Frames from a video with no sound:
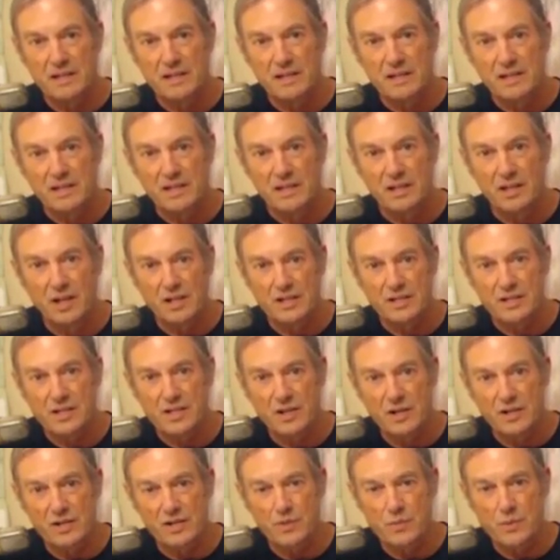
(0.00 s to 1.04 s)

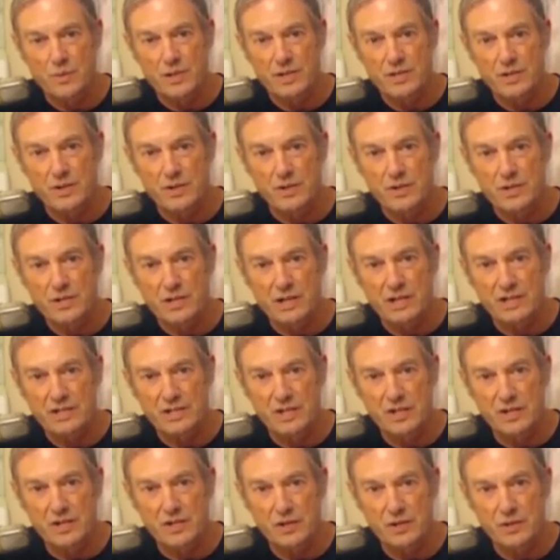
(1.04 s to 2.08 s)

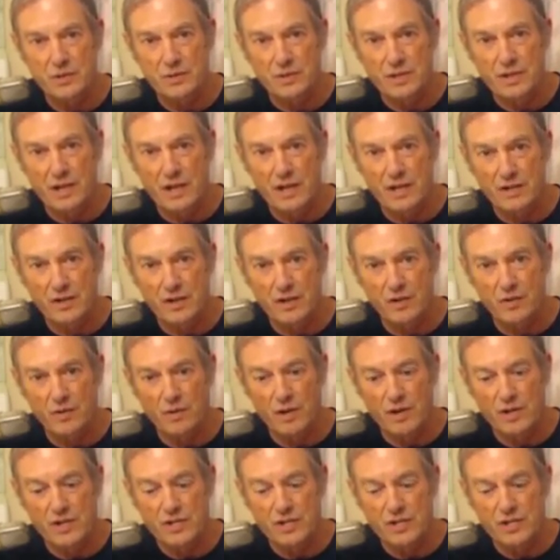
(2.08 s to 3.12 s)

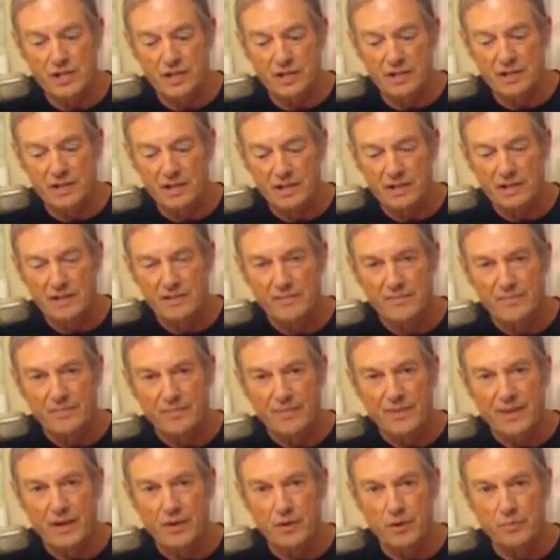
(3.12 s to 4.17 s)
lostartsresearchinstitute.org.
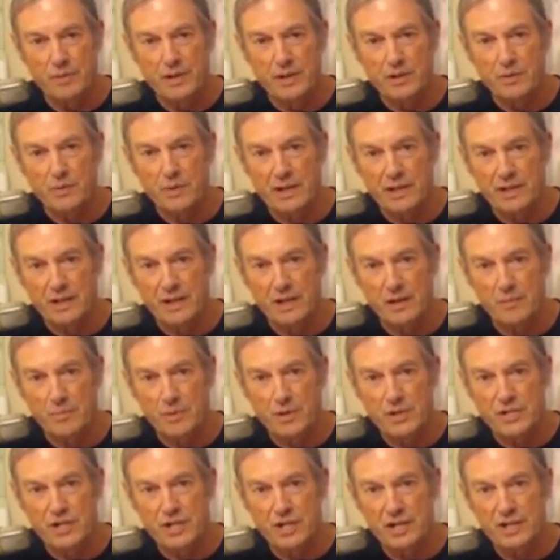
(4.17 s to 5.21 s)
That would be greatly
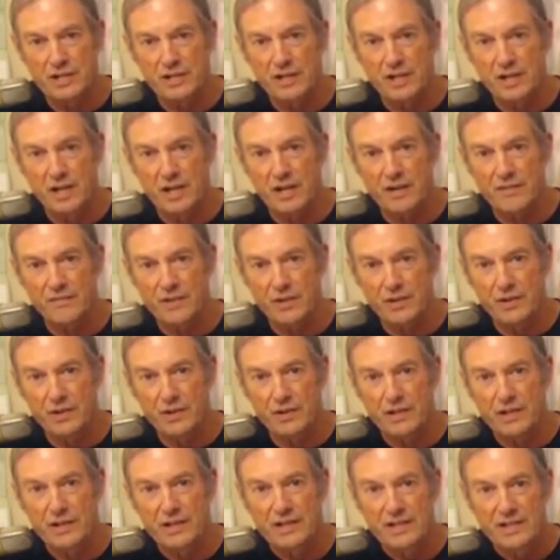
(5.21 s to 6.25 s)
appreciated. Not if you're
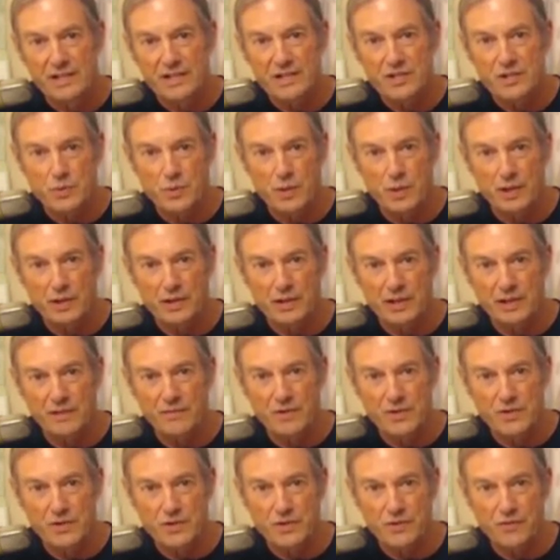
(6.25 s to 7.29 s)
struggling for
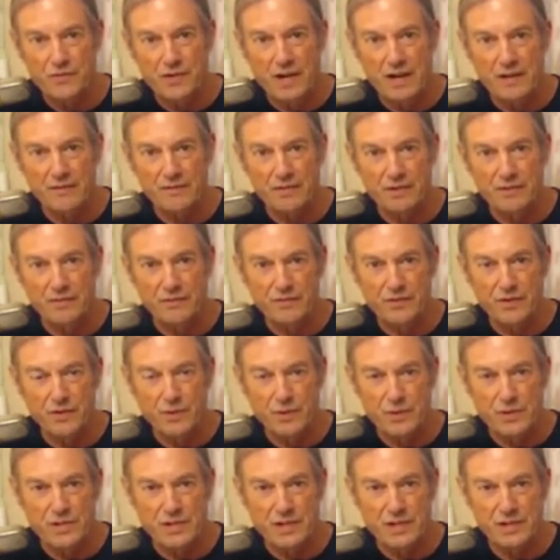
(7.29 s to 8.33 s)
survival, of
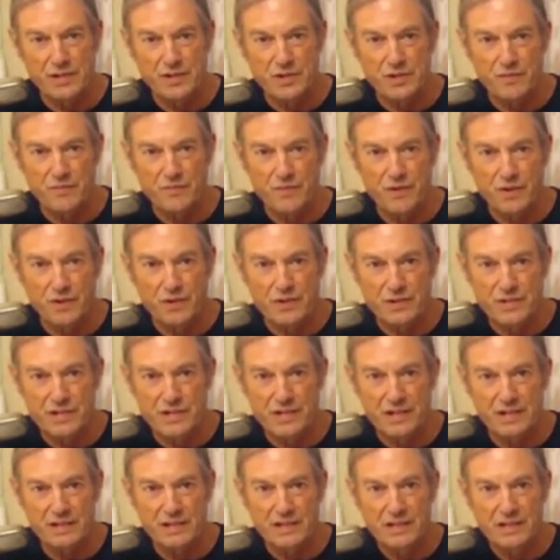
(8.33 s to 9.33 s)
course, then you should focus on